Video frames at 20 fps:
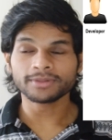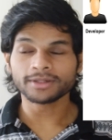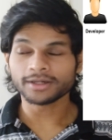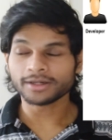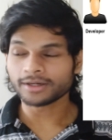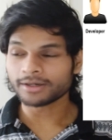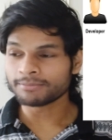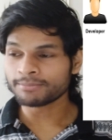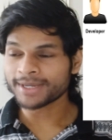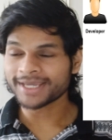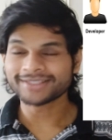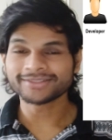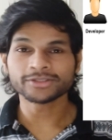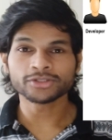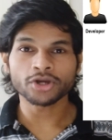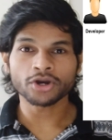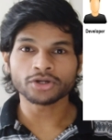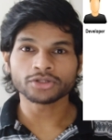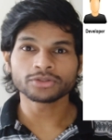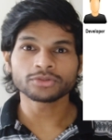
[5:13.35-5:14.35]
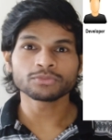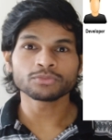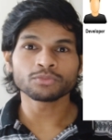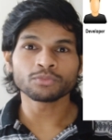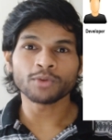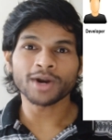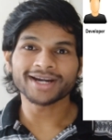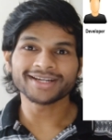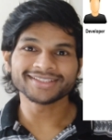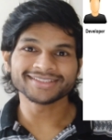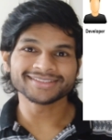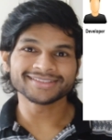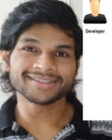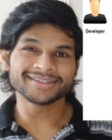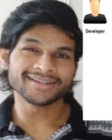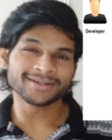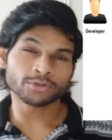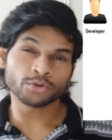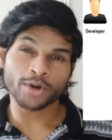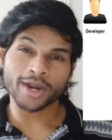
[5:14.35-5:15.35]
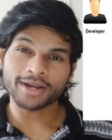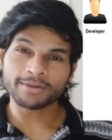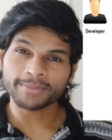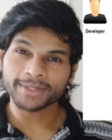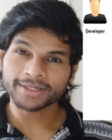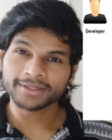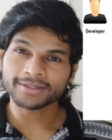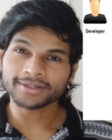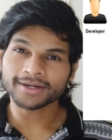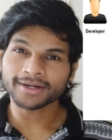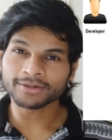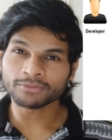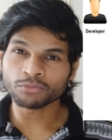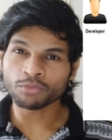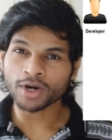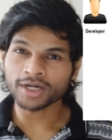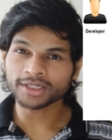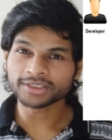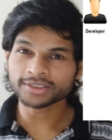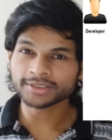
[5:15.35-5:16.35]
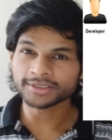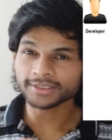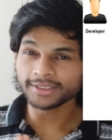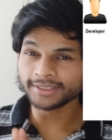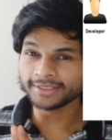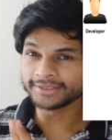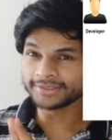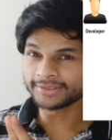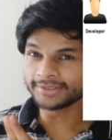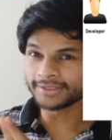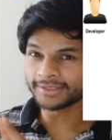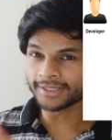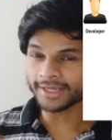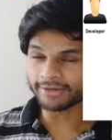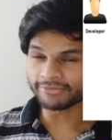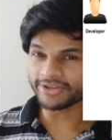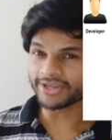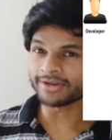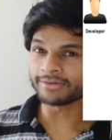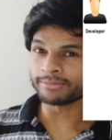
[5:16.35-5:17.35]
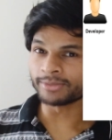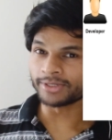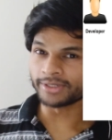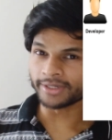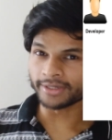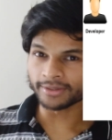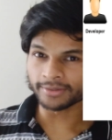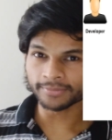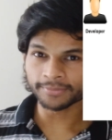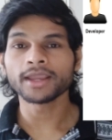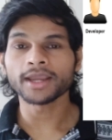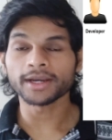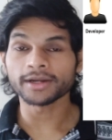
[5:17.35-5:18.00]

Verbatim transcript: uh, based on what is the requirement and what is the availability.